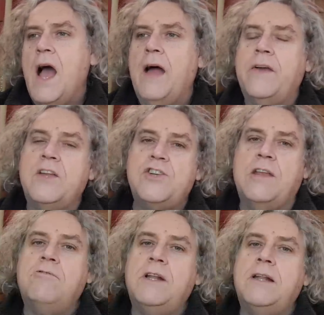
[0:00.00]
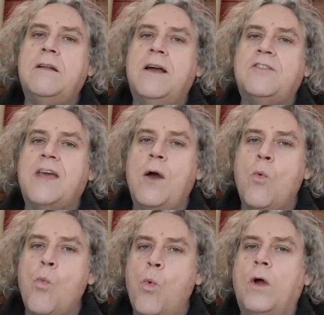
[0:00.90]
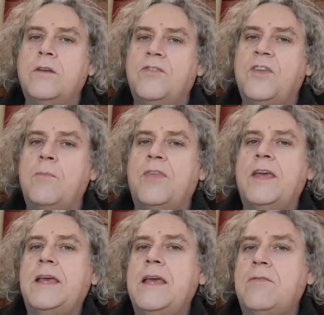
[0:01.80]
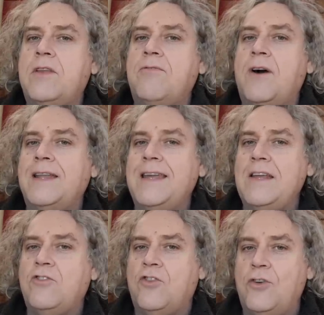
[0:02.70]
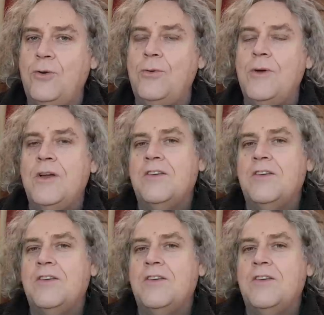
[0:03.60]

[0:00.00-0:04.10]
And I generally like to get one of something, even if I need two,